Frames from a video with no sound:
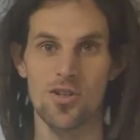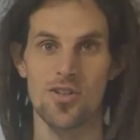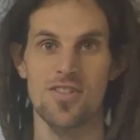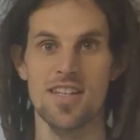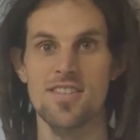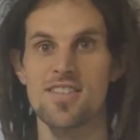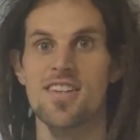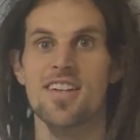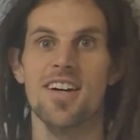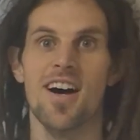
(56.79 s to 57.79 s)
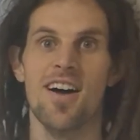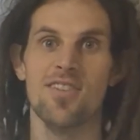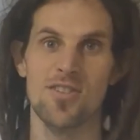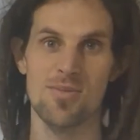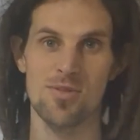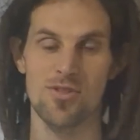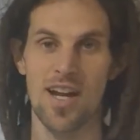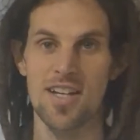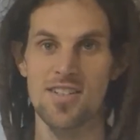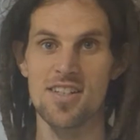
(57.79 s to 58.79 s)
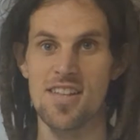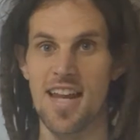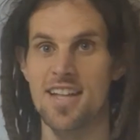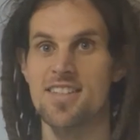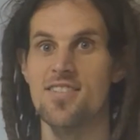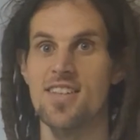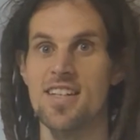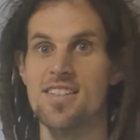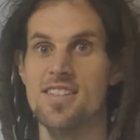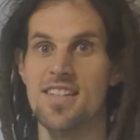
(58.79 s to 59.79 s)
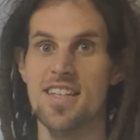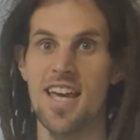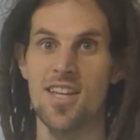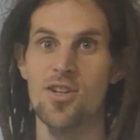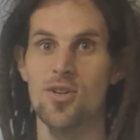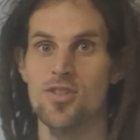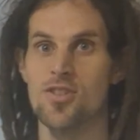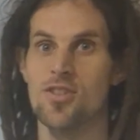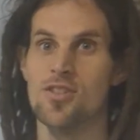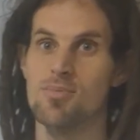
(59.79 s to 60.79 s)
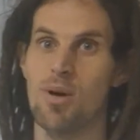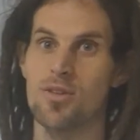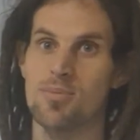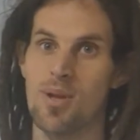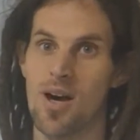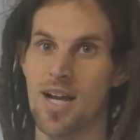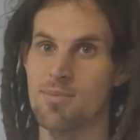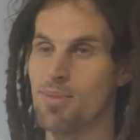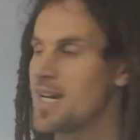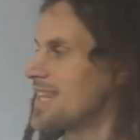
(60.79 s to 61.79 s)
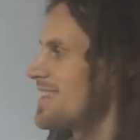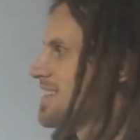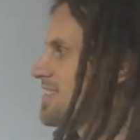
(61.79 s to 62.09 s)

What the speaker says: news is I've got some strategies and activities to get your students multiplying better than this